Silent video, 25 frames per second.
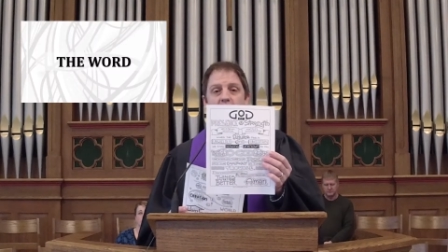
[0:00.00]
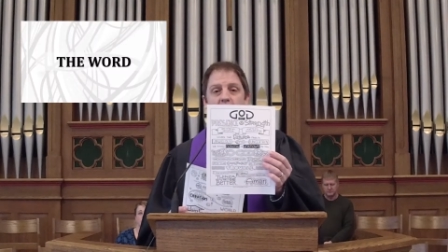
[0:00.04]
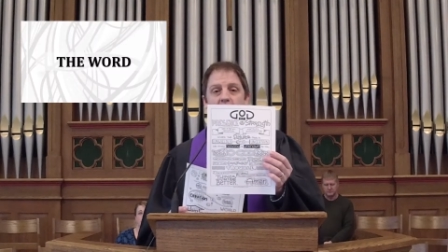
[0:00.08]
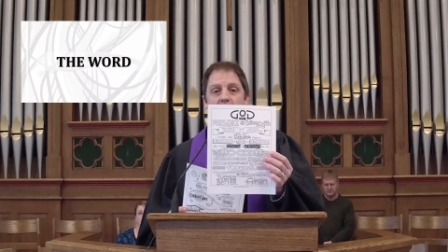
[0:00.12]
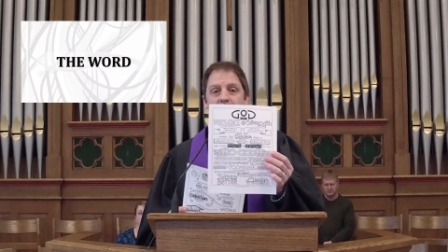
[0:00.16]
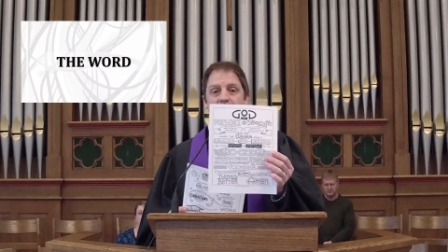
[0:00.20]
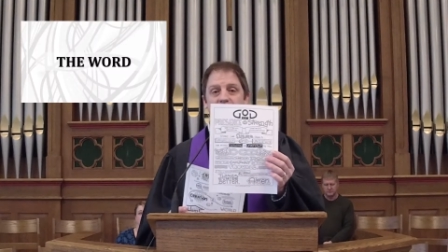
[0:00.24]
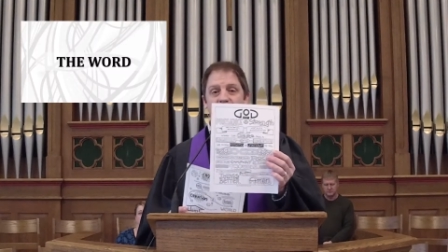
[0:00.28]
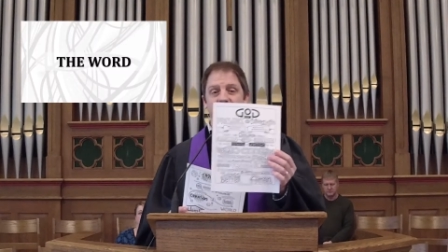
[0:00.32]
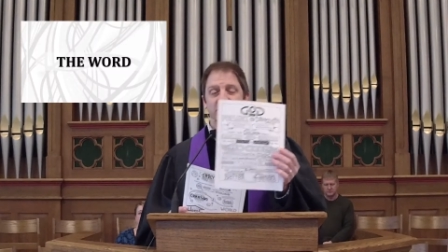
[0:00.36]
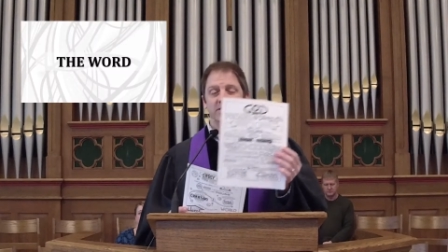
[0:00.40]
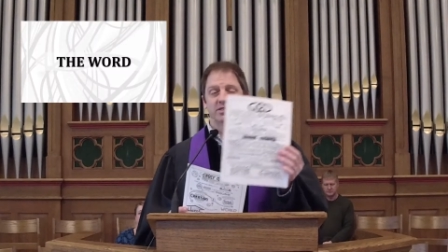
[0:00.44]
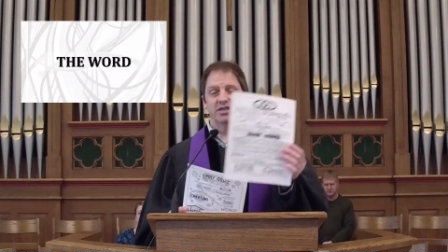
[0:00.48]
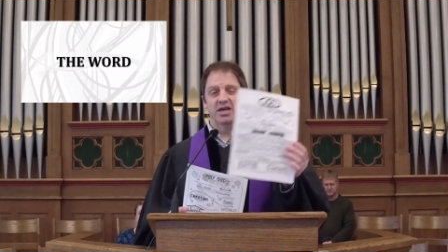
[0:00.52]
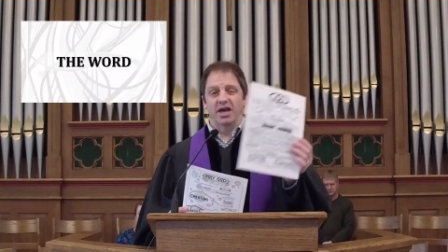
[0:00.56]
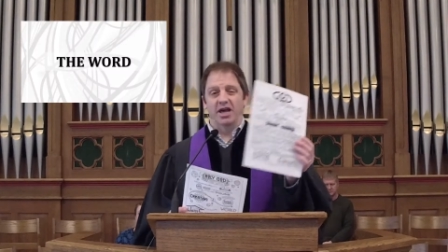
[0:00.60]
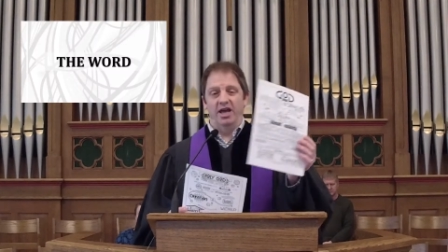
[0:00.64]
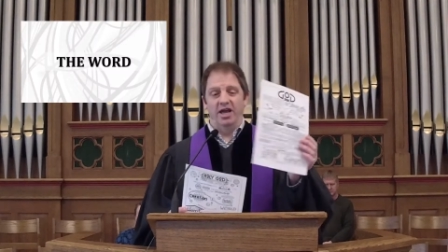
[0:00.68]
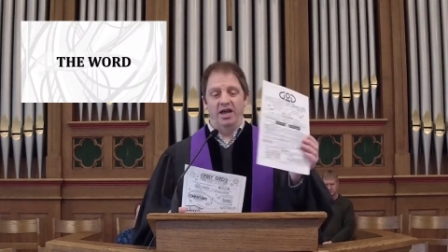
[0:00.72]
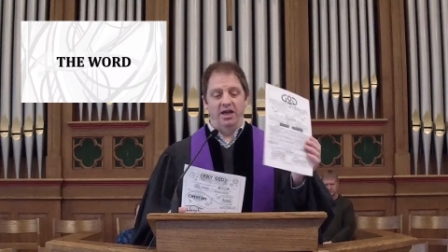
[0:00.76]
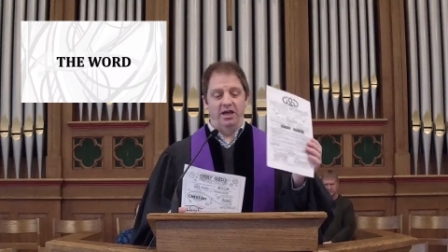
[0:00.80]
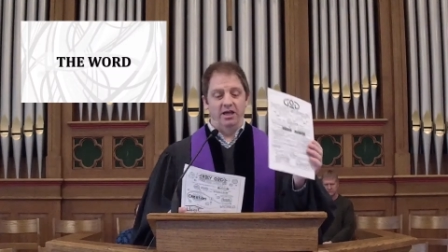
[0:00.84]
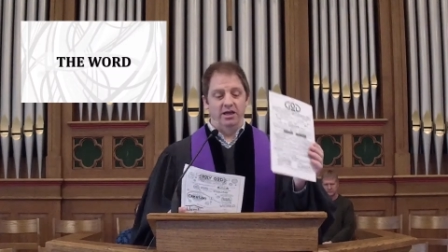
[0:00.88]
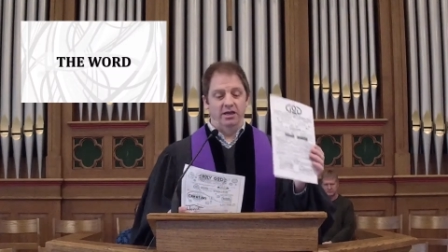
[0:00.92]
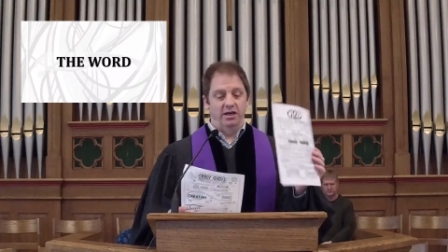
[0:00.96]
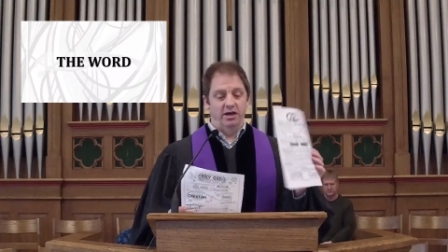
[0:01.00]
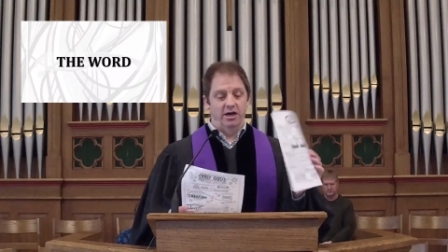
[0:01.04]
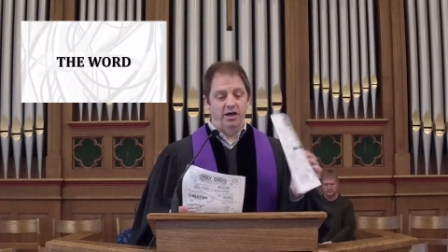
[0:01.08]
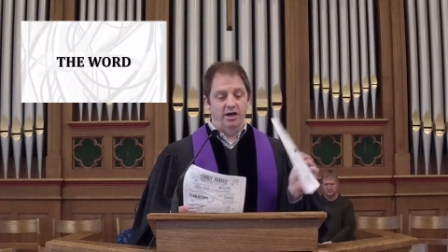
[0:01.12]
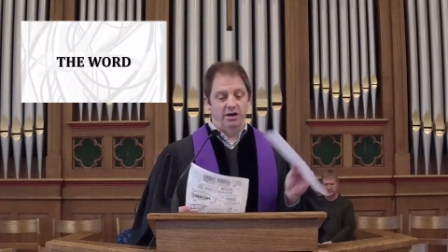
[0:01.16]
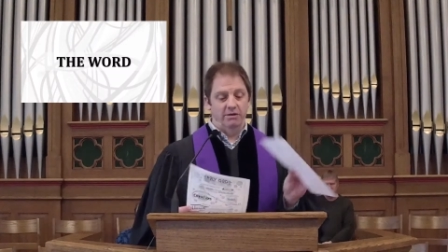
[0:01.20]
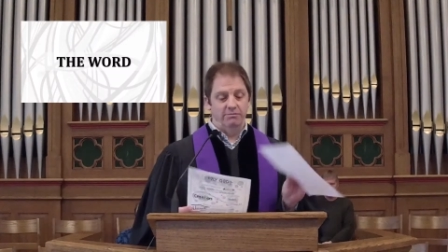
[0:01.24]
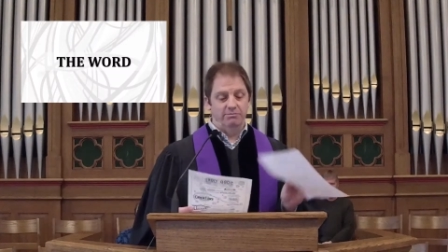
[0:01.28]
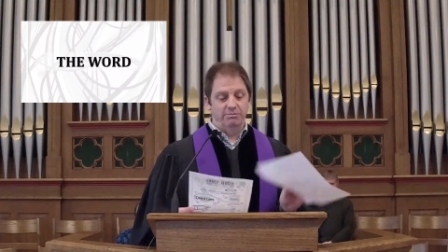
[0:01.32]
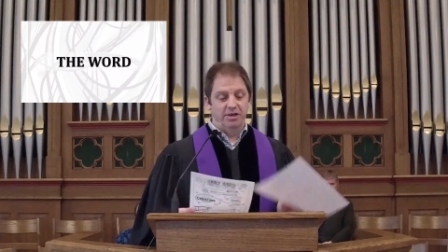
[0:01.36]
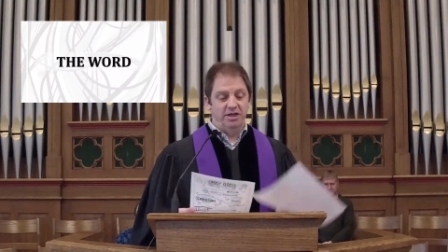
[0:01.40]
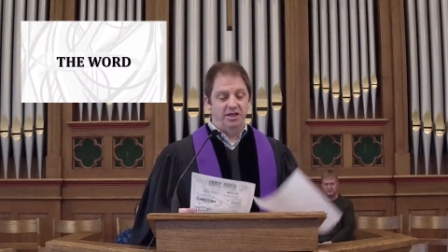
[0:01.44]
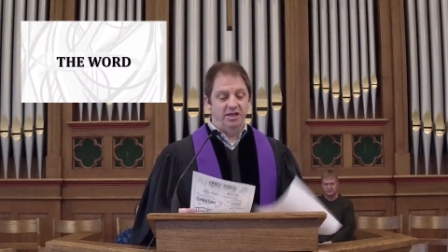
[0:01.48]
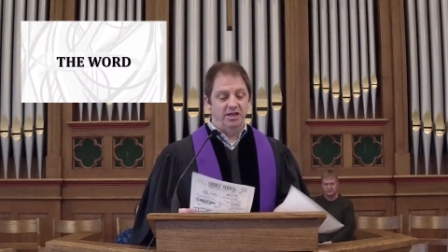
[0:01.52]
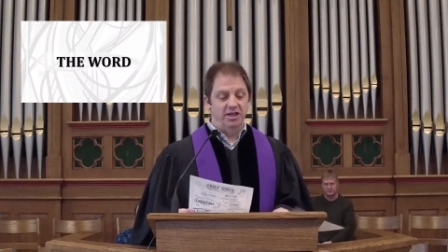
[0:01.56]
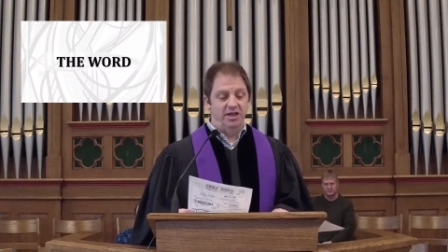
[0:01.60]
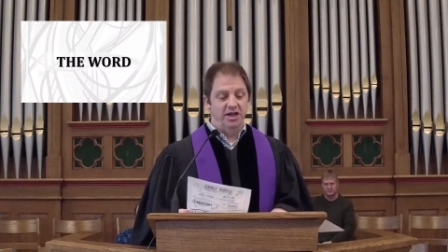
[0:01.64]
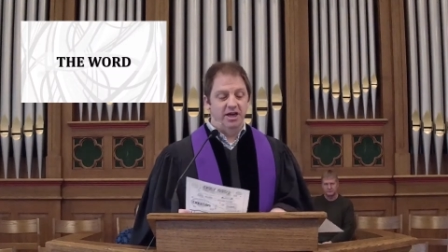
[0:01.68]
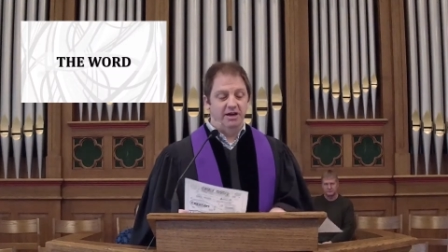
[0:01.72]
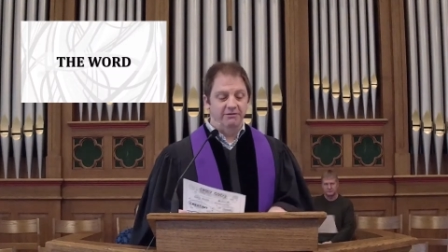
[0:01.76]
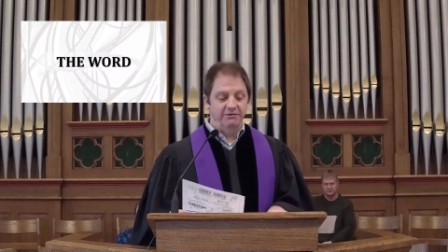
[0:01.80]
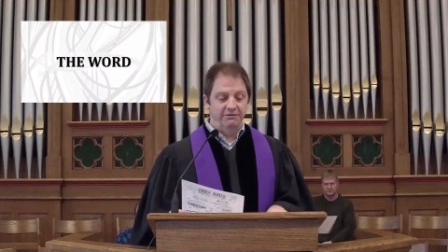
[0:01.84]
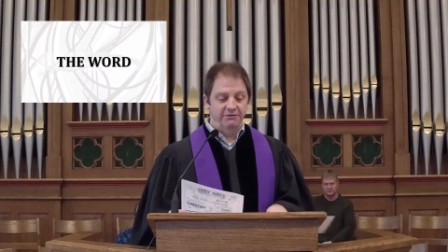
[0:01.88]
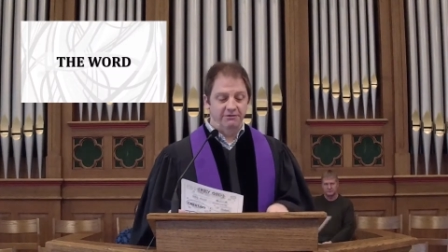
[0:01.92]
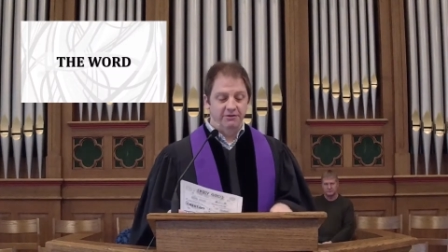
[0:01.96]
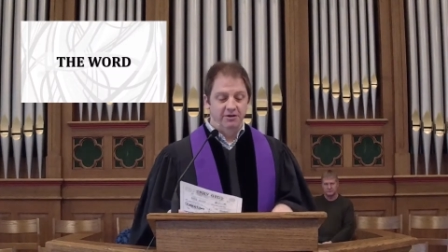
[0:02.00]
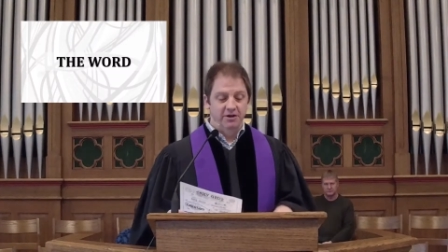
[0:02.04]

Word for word: Um, it's a uh, PDF